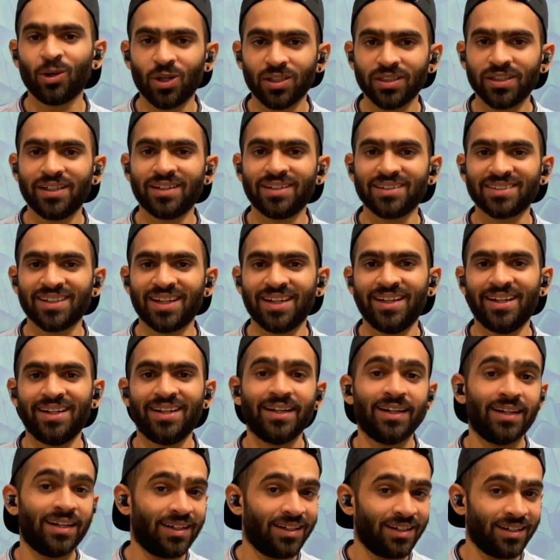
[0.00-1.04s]
all that
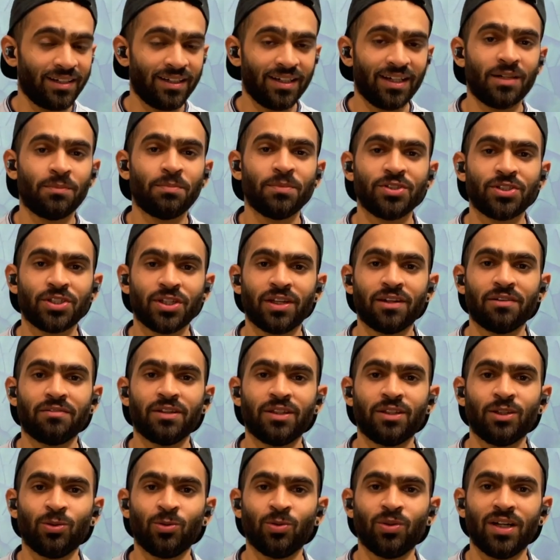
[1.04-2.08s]
aside, let me share
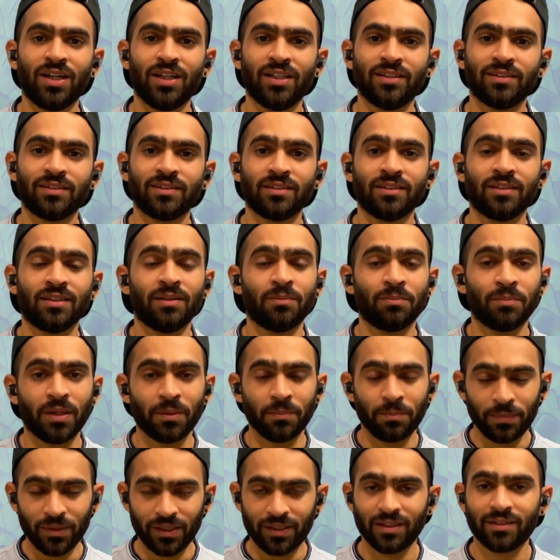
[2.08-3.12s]
with you guys my
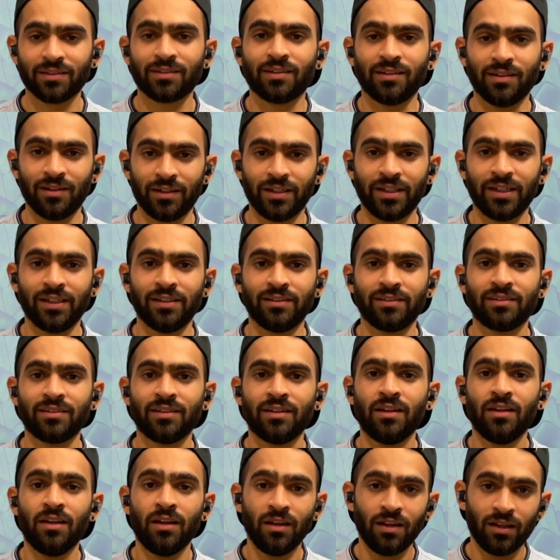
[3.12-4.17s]
biggest learnings
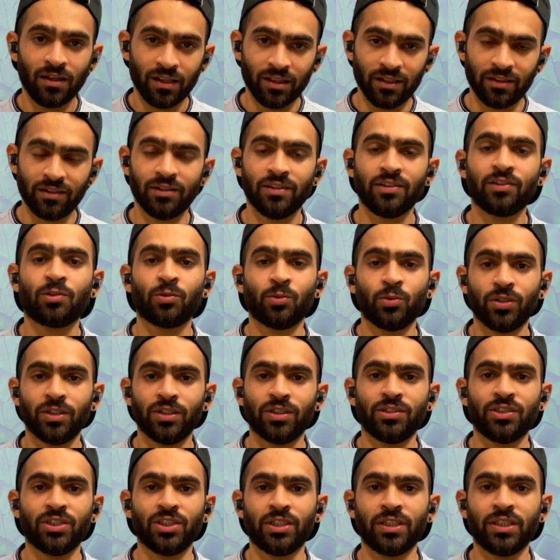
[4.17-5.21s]
in this 2
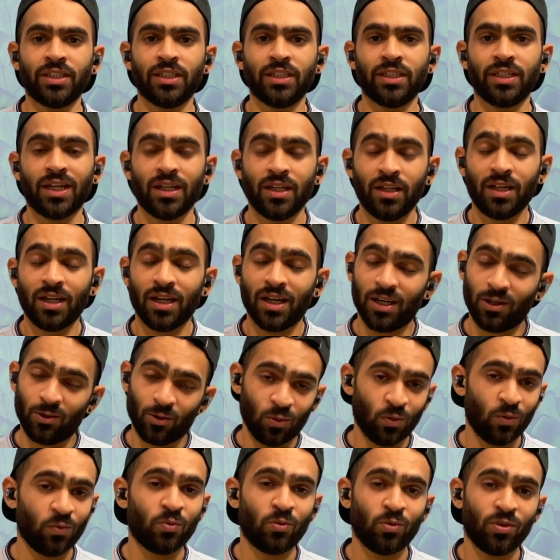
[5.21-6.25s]
year journey, and
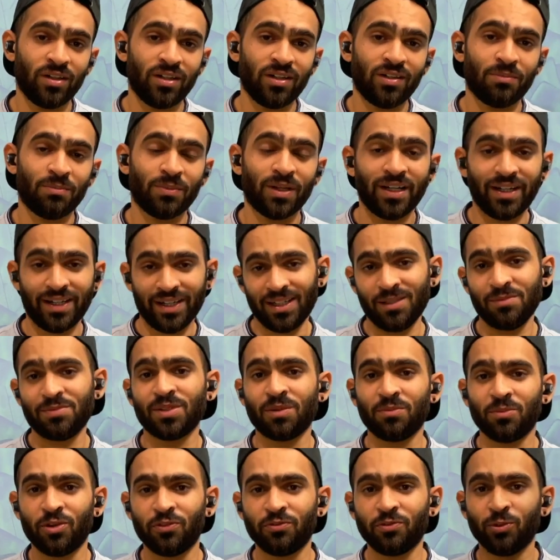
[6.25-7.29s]
hopefully it might help
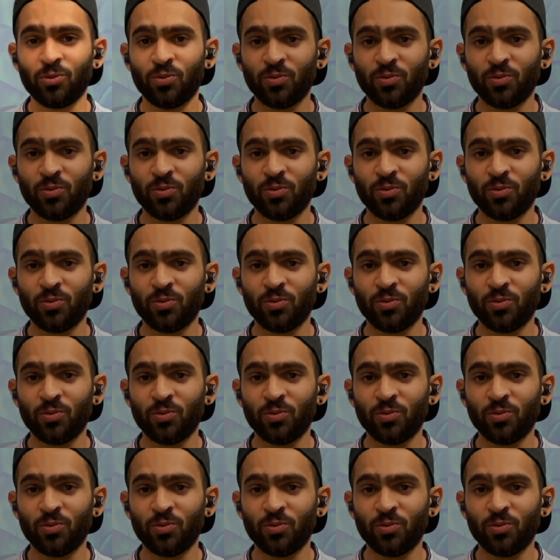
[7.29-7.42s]
some of